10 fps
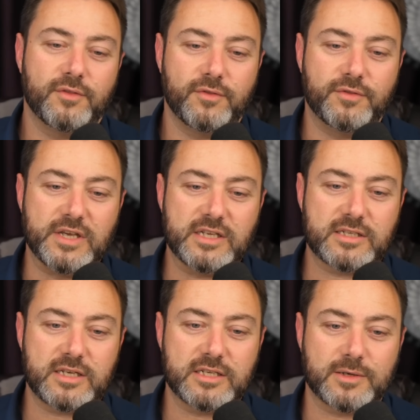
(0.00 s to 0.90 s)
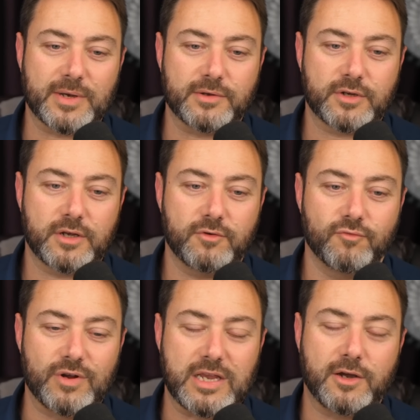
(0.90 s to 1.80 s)
This is about
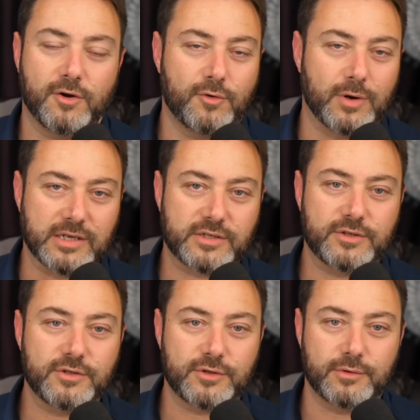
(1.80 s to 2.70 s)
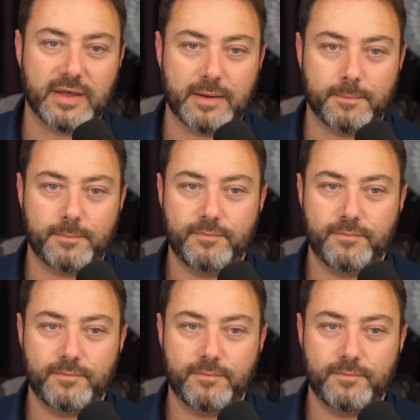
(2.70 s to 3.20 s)
reconquest to them.